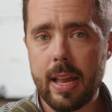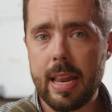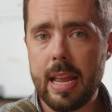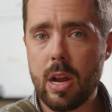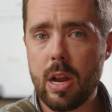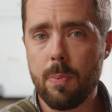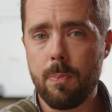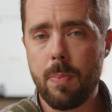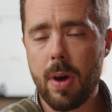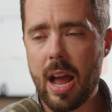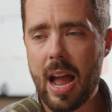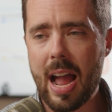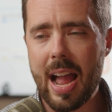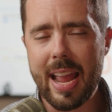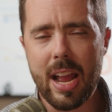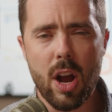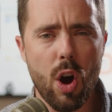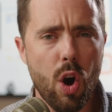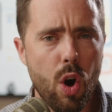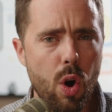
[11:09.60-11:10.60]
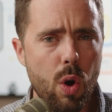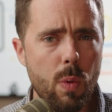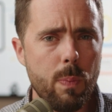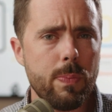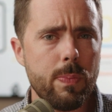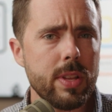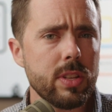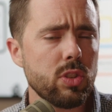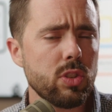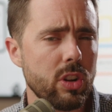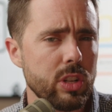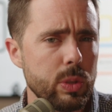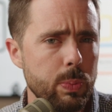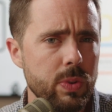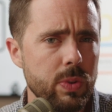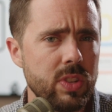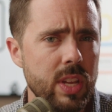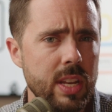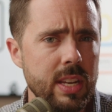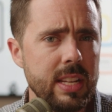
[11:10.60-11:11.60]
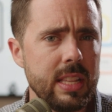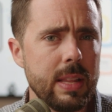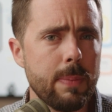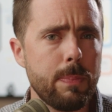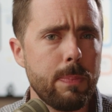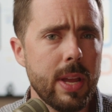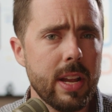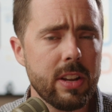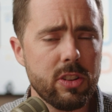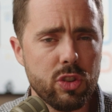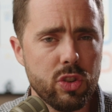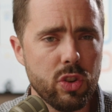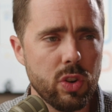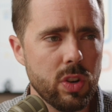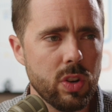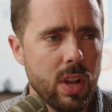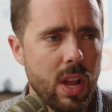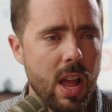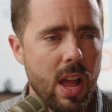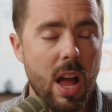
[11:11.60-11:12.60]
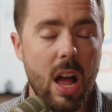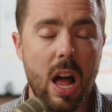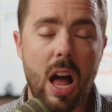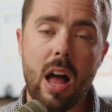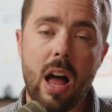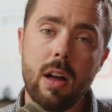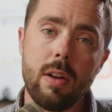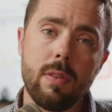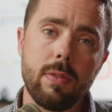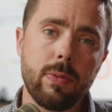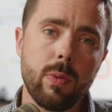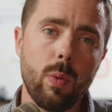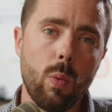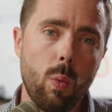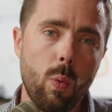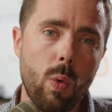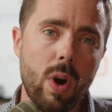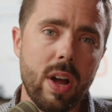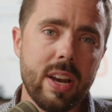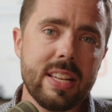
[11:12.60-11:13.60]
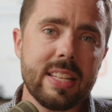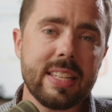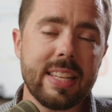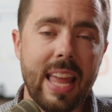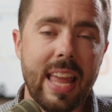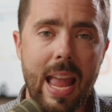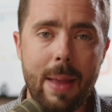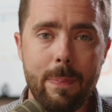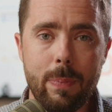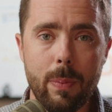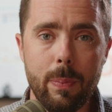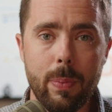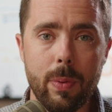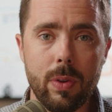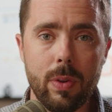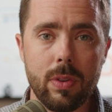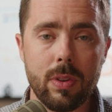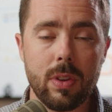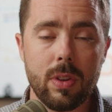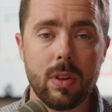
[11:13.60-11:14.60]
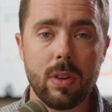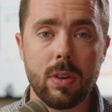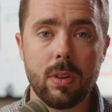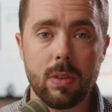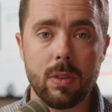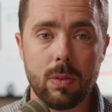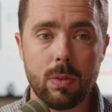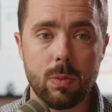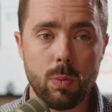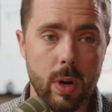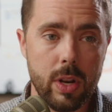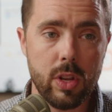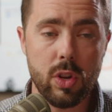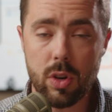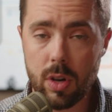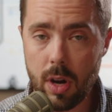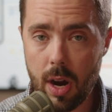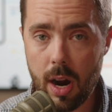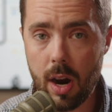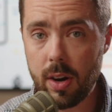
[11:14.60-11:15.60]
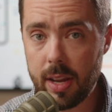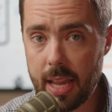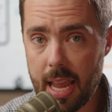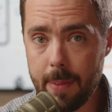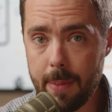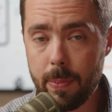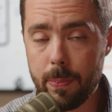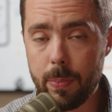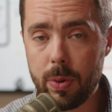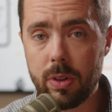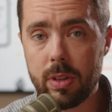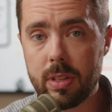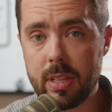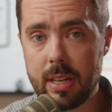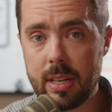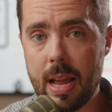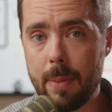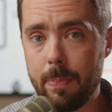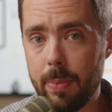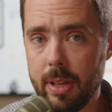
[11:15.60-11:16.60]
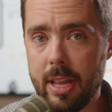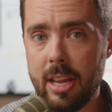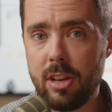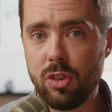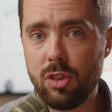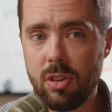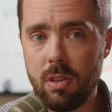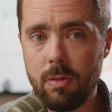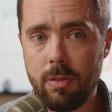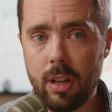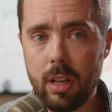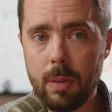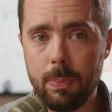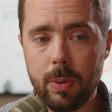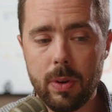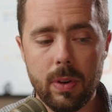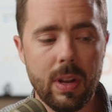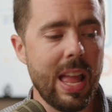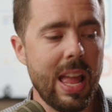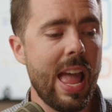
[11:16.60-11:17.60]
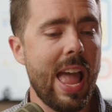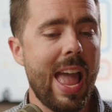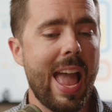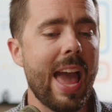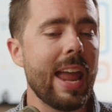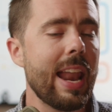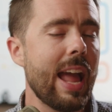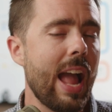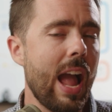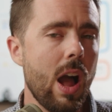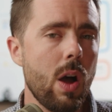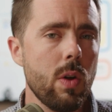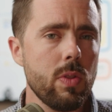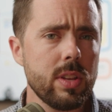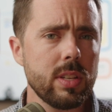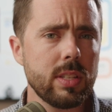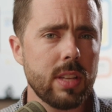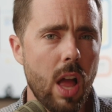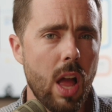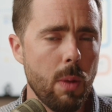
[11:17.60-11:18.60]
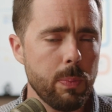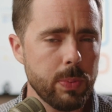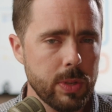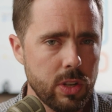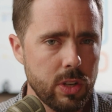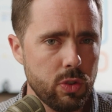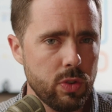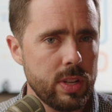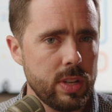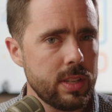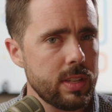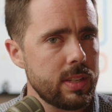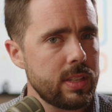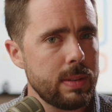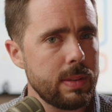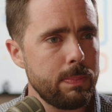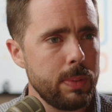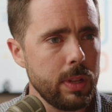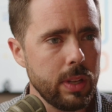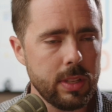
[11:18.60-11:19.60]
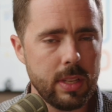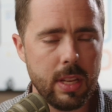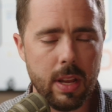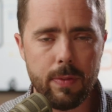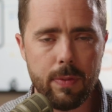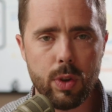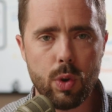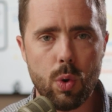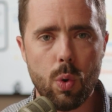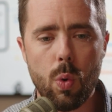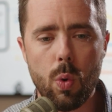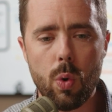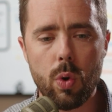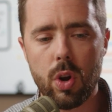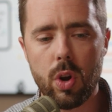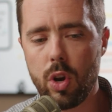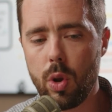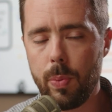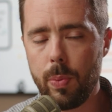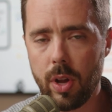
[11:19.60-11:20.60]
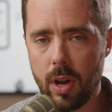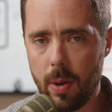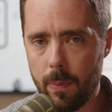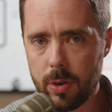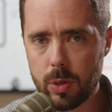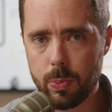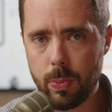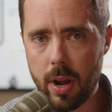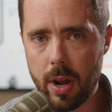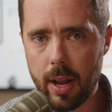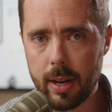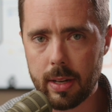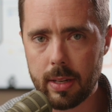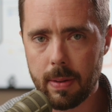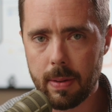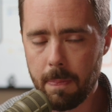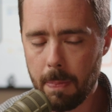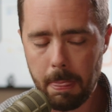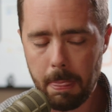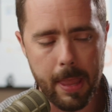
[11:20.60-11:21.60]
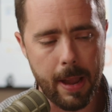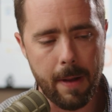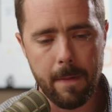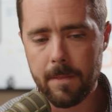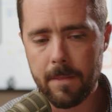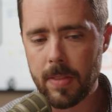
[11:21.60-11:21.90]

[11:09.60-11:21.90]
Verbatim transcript: here, but I hope this starts presenting the picture of what is capable, what you are capable as an application developer, and how this helps increase the stability of the core Adobe Commerce product. Now,